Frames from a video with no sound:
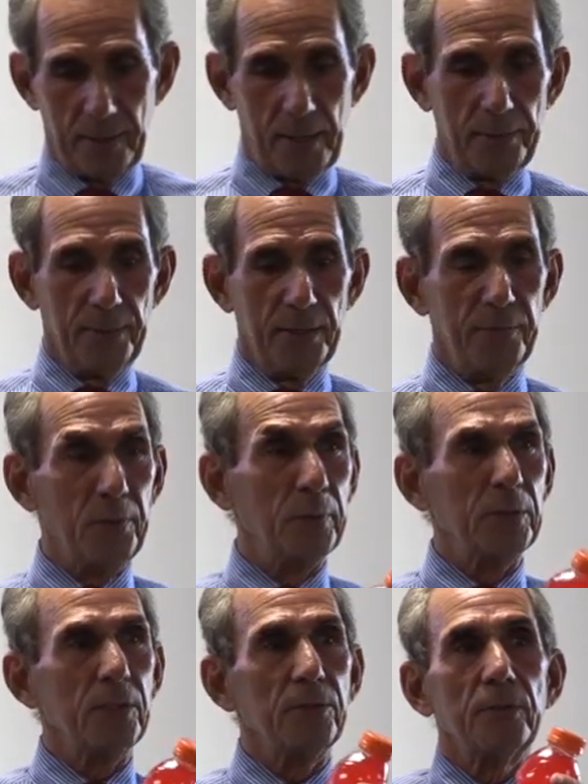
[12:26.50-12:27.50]
and then everyone
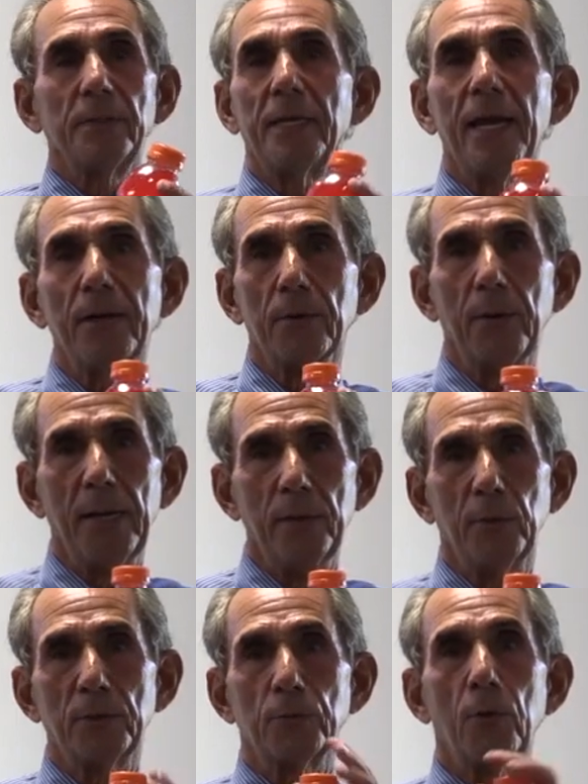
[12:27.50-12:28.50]
says, Gatorade,
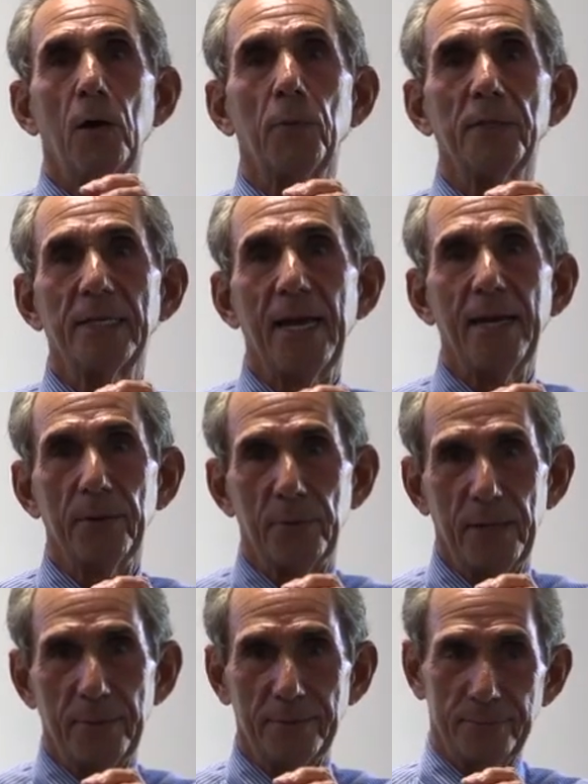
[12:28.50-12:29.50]
what's wrong with
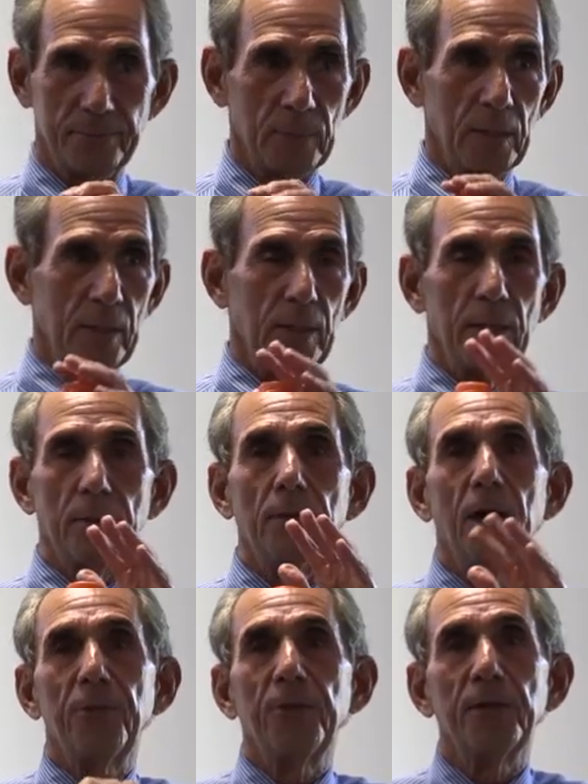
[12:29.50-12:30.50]
Gatorade?
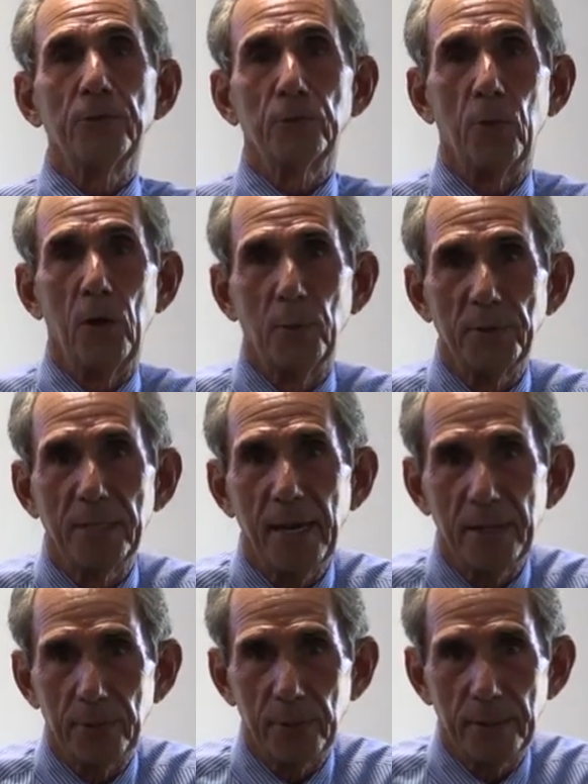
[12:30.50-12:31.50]
Nothing is wrong with
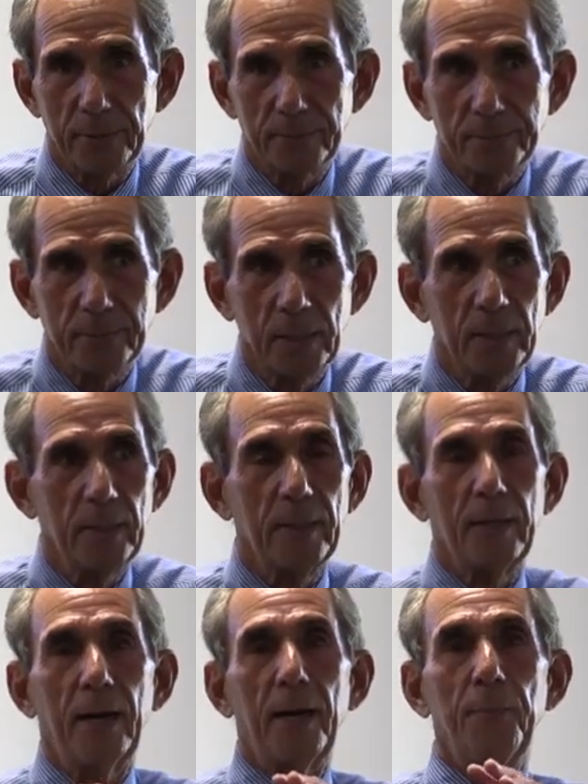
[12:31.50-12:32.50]
Gatorade.
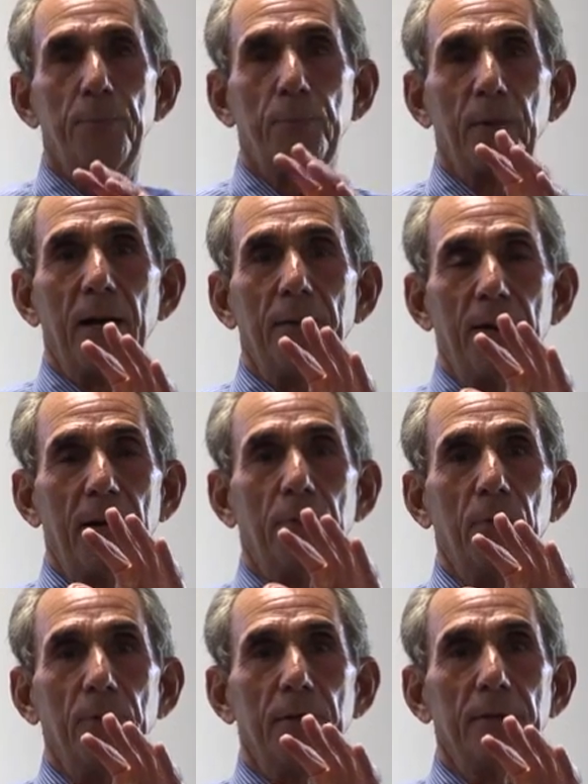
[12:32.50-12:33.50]
I'm
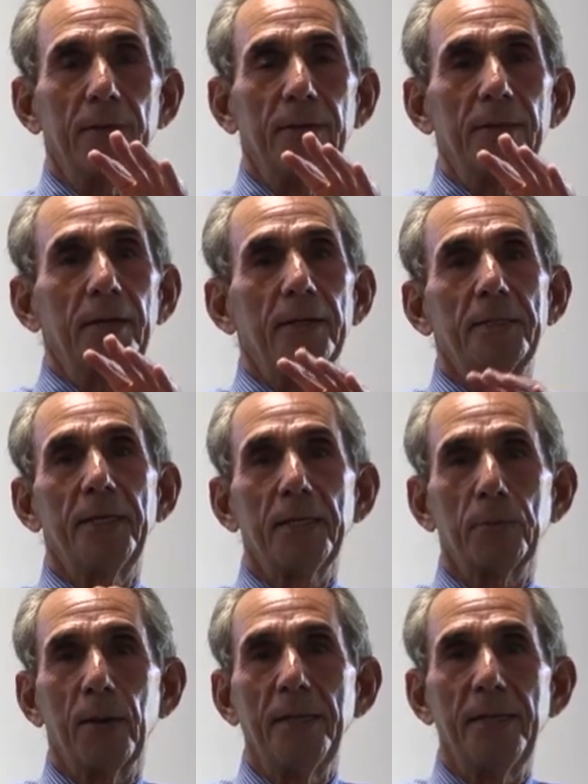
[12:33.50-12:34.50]
on a kick
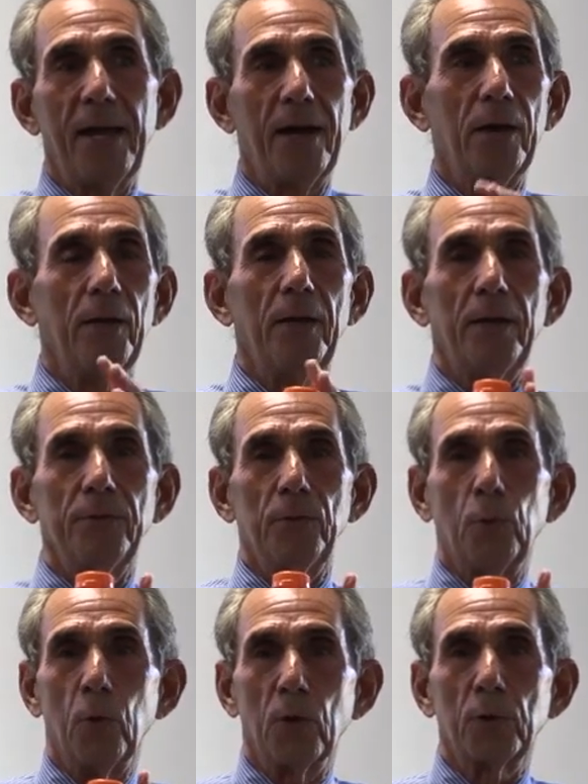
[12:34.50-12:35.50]
right now to
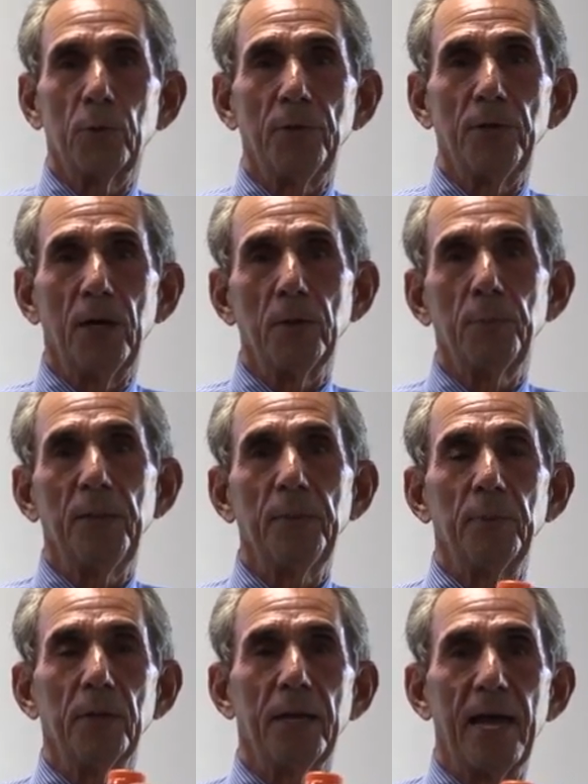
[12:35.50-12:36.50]
work with young
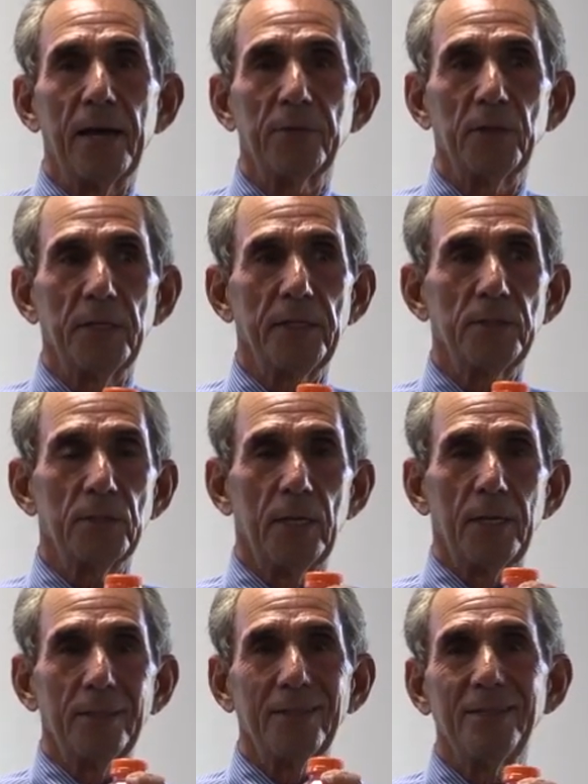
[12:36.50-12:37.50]
people and athletes
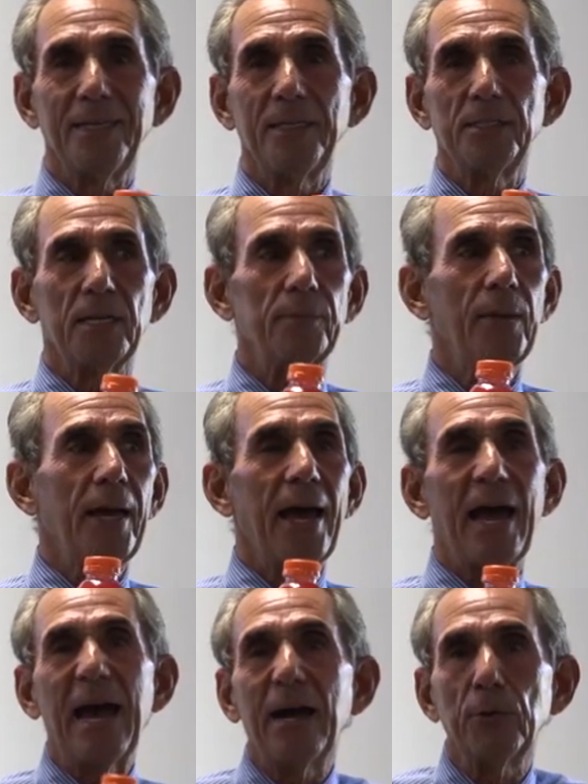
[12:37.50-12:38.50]
to teach them
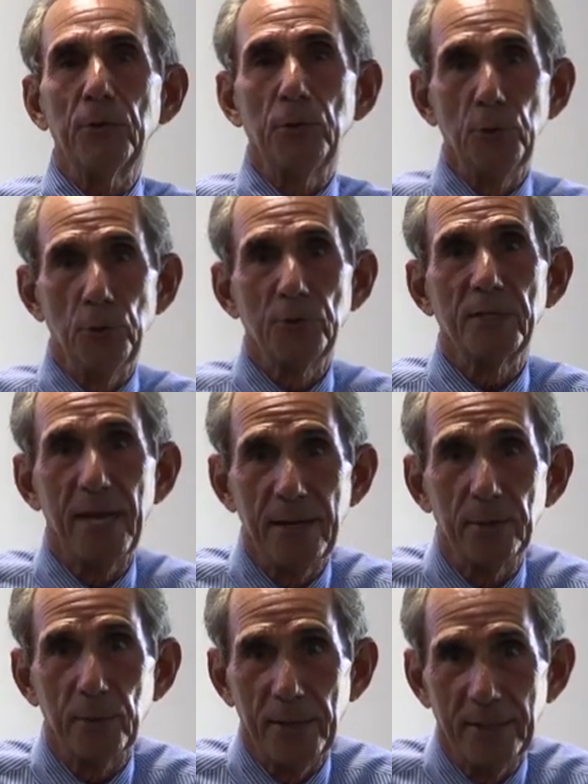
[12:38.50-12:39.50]
how to use
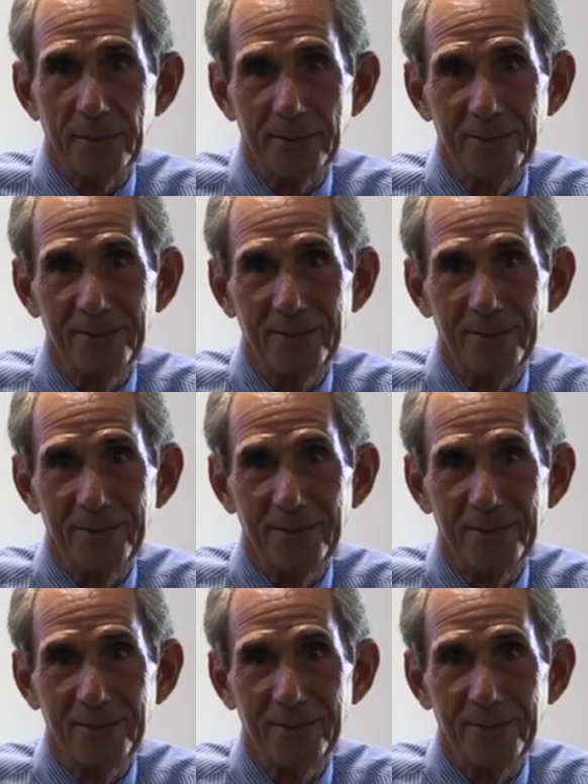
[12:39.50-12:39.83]
Gatorade.